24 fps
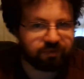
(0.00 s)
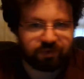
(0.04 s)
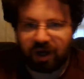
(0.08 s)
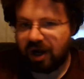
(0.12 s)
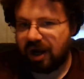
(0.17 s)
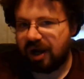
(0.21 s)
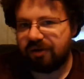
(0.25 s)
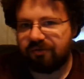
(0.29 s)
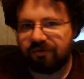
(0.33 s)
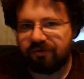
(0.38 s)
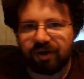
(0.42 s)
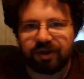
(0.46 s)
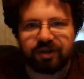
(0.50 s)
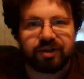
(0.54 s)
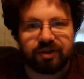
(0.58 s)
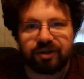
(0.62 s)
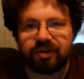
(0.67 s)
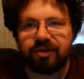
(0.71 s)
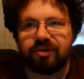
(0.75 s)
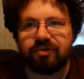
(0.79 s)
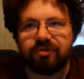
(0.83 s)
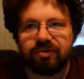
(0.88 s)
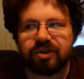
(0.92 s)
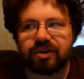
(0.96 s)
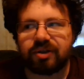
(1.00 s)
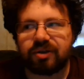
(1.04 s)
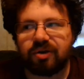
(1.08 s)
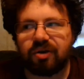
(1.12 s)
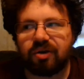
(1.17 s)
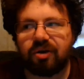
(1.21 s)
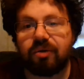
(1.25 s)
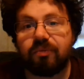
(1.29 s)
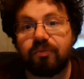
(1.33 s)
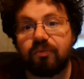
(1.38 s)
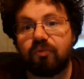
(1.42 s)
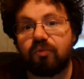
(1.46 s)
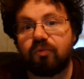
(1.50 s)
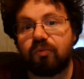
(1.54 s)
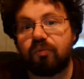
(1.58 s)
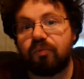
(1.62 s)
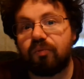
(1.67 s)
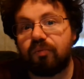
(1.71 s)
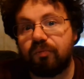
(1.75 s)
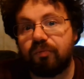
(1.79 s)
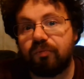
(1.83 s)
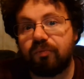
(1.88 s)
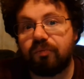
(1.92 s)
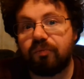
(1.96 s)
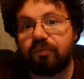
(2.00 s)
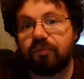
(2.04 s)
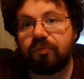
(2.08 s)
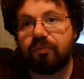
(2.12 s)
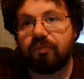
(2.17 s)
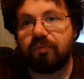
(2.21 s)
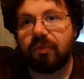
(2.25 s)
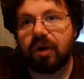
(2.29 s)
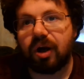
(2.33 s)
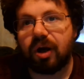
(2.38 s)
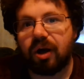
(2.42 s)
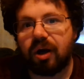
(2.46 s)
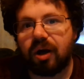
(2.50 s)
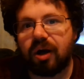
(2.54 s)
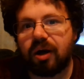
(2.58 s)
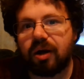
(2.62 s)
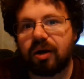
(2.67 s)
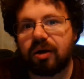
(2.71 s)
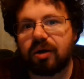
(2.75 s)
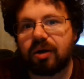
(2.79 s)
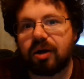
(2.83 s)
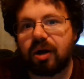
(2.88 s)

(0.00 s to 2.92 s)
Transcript: I like to use the term uh,